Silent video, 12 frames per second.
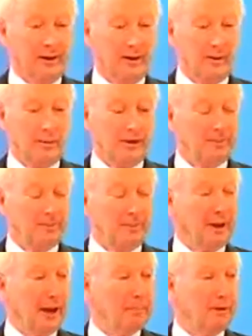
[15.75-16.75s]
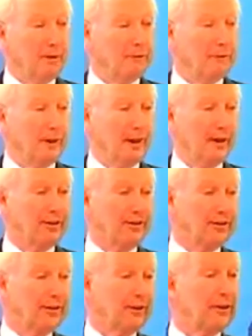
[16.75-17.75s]
what has been happening for the
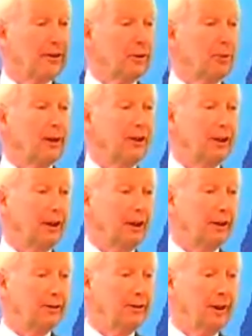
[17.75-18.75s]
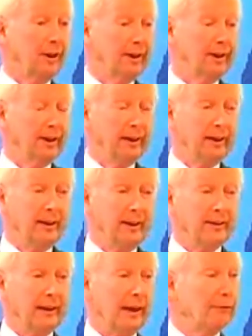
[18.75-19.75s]
last 20 years.
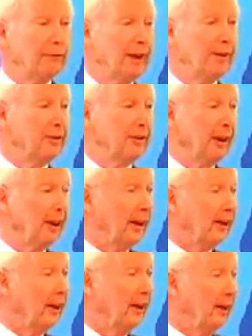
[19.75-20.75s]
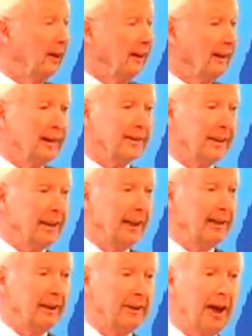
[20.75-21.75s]
The left-hand side is the
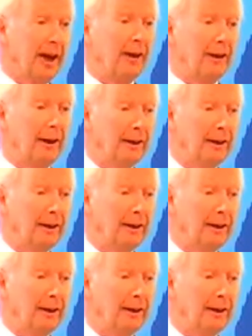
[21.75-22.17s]
Celtic Tiger.